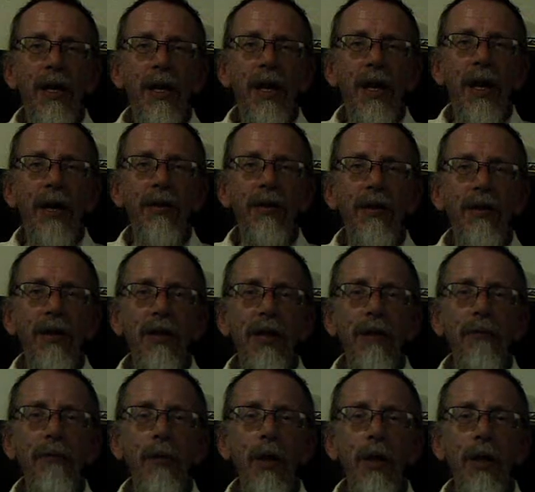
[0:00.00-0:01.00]
and they'll
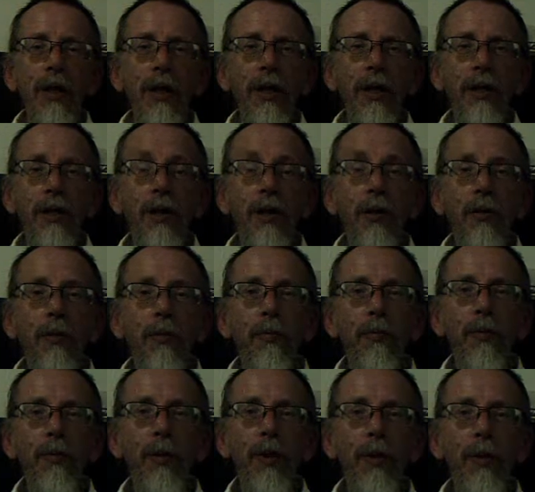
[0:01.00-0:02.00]
leave work
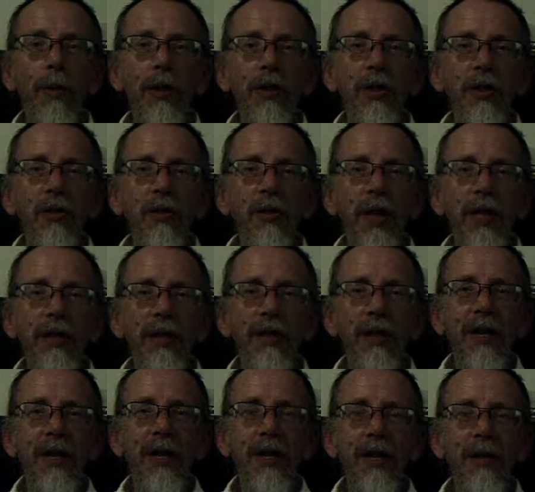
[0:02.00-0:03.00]
with a much
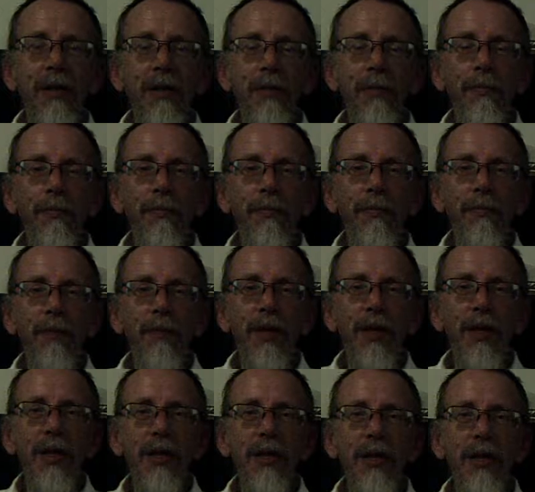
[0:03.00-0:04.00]
greater
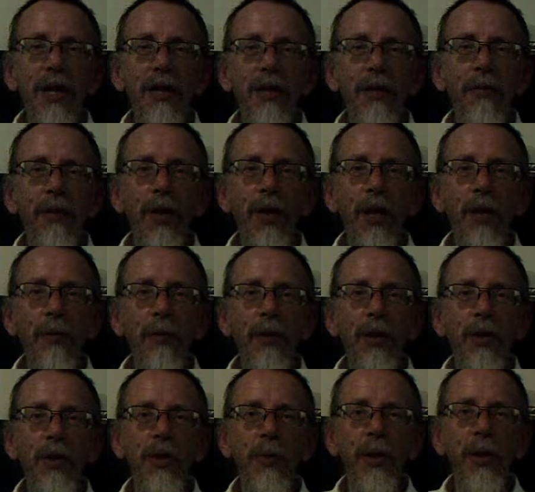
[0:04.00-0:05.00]
sense of
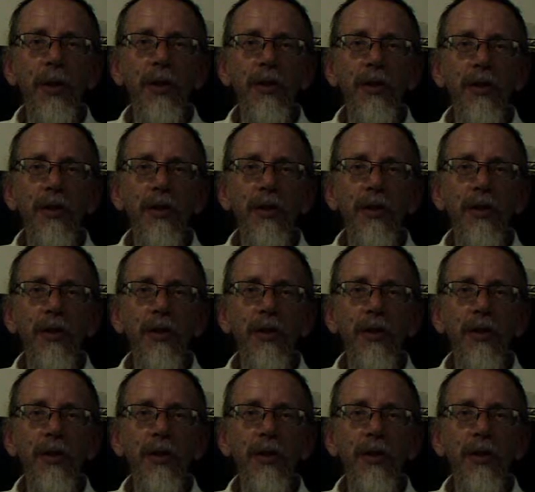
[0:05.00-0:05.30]
accomplishment,